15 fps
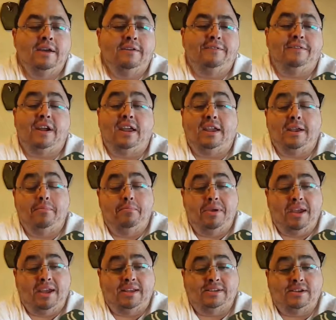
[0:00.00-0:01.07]

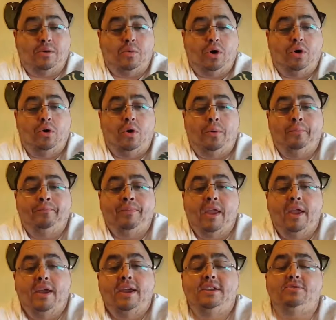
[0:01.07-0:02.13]
Frankenbeans or whatnot.
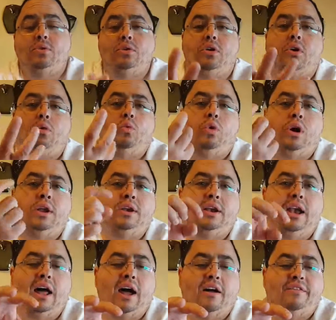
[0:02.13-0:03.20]
He's only got one
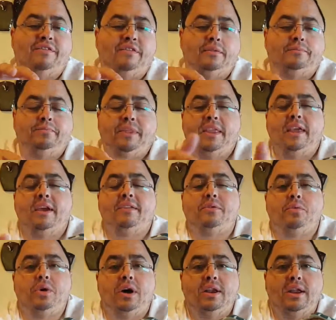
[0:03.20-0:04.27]
glove. The other
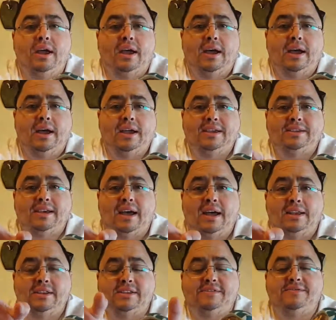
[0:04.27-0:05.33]
one, his
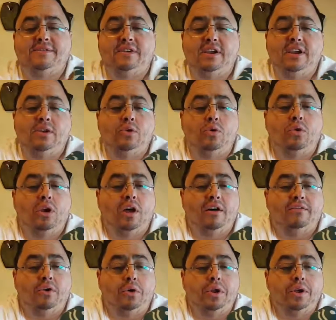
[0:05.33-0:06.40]
hand is free, no
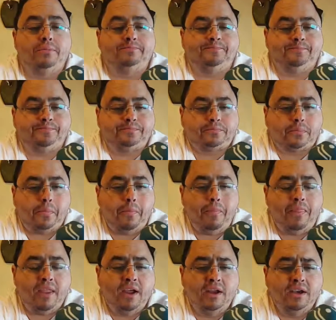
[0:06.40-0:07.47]
glove on it.
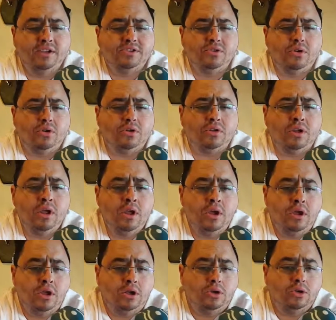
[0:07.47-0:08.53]
And he's got,
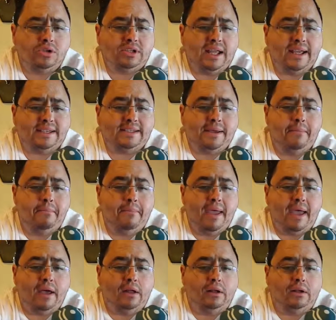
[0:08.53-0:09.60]
looks like some
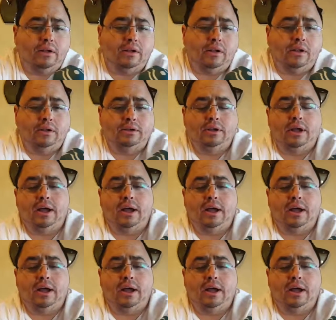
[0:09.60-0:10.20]
metal